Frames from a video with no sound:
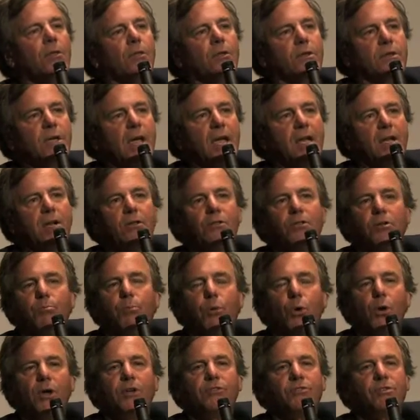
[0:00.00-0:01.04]
the data that
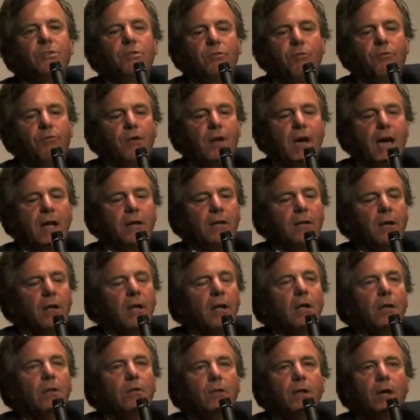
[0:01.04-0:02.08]
points to the fact
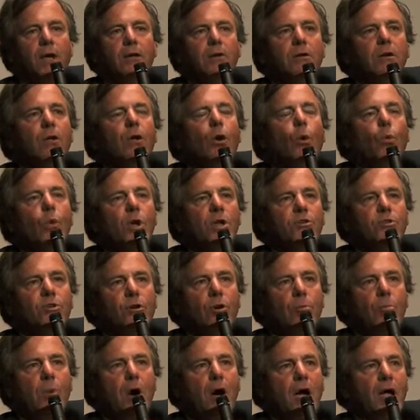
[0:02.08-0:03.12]
that wind
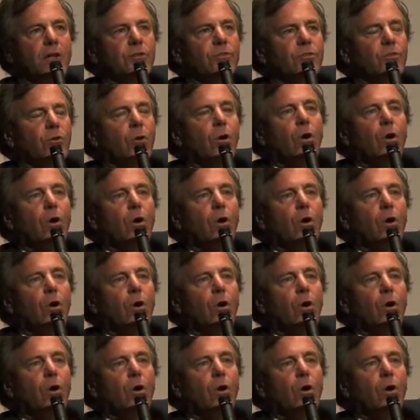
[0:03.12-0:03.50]
turbines